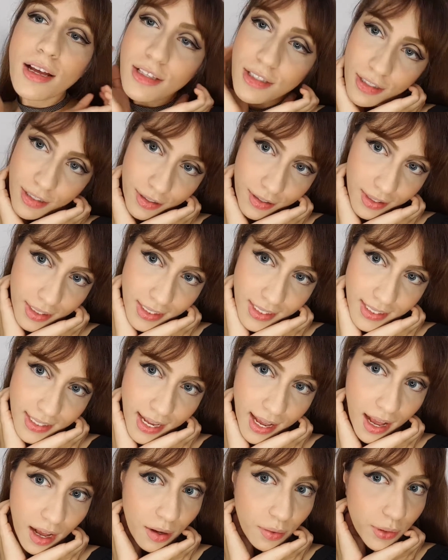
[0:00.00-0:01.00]
So this is
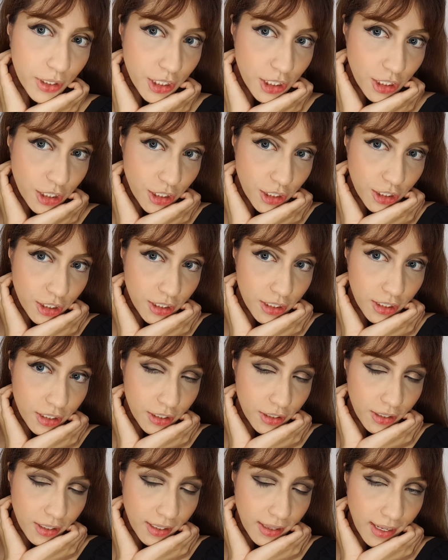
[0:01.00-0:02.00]
how it should
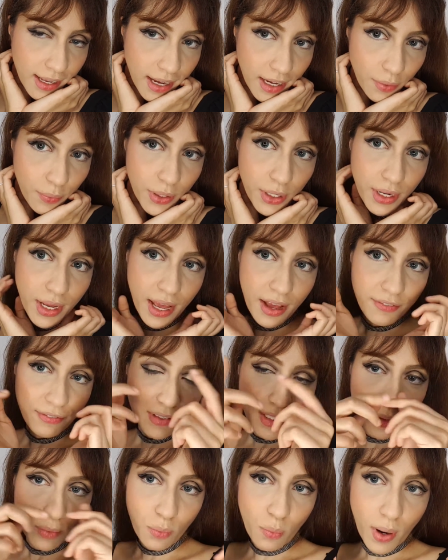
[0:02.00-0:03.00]
look like when you
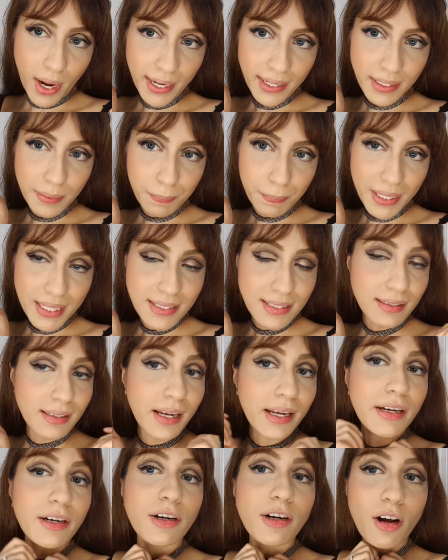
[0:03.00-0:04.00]
have the white pencil
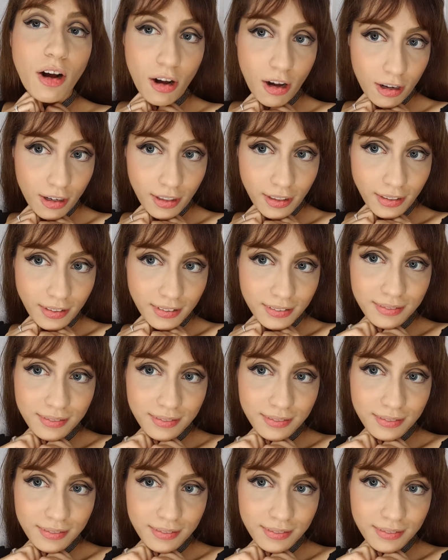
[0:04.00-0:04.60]
liner on.